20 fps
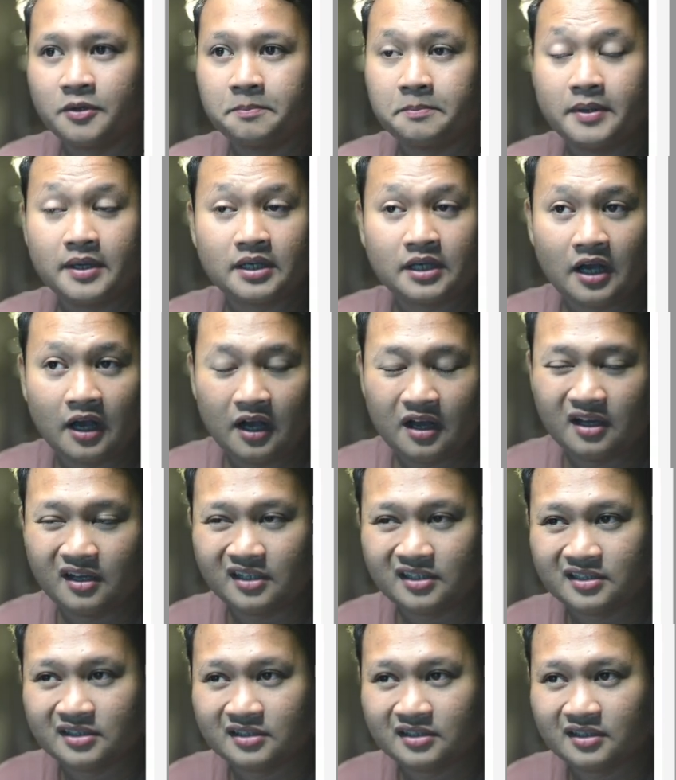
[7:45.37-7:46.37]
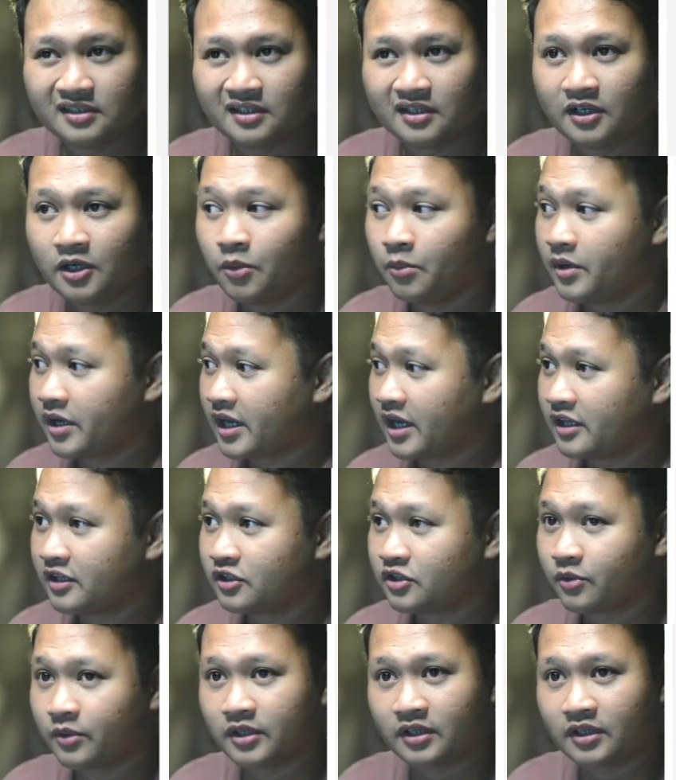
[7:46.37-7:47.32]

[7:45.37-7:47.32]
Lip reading: because we can do